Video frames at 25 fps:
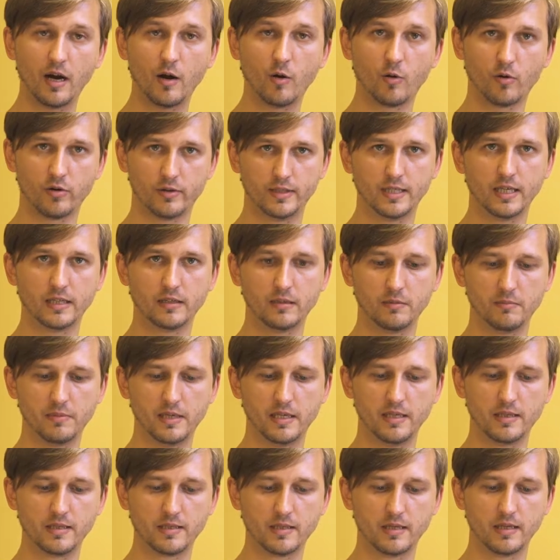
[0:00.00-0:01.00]
our
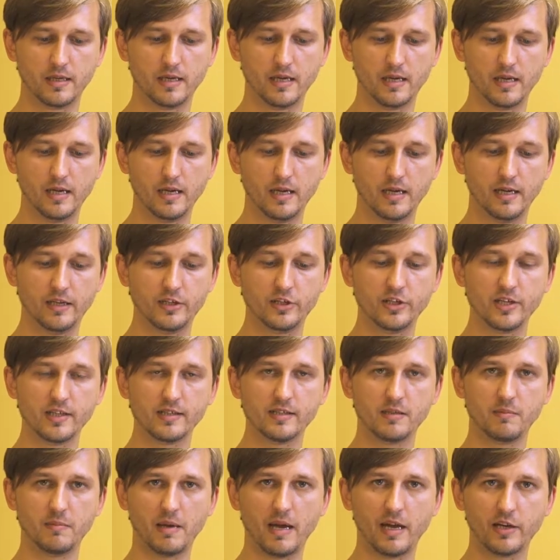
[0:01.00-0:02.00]
database. And
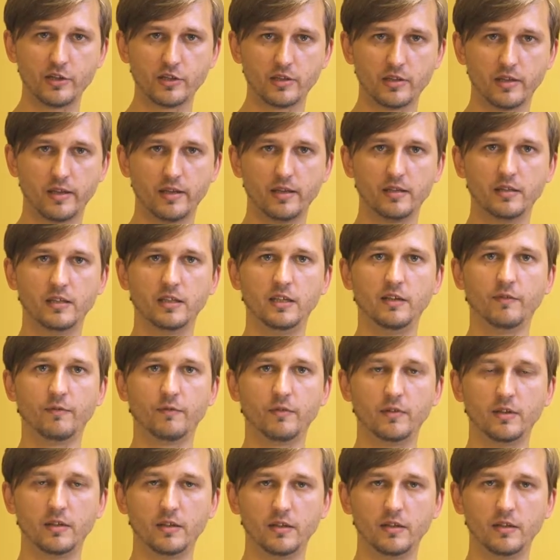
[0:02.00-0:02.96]
just imagine that if